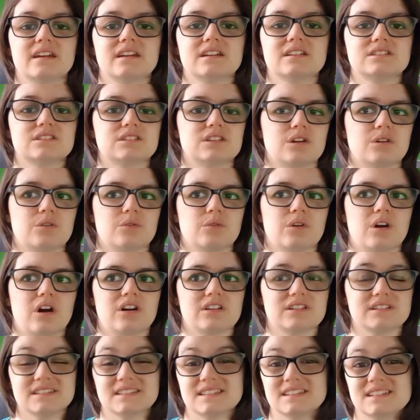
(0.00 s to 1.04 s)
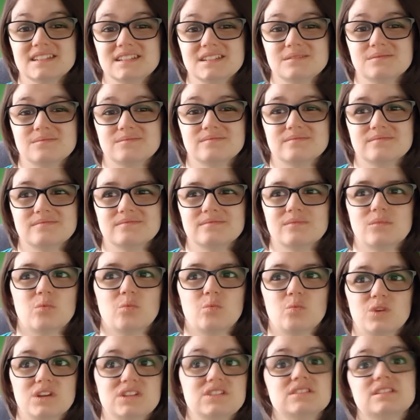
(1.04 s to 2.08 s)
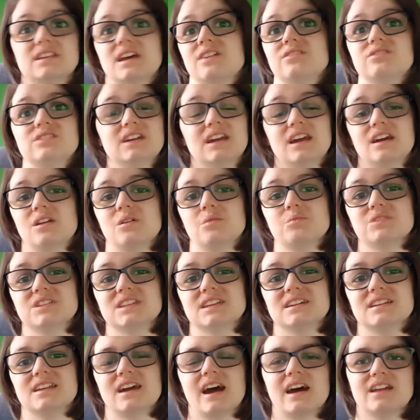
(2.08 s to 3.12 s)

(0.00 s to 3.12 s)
So honestly, we just have to get on with it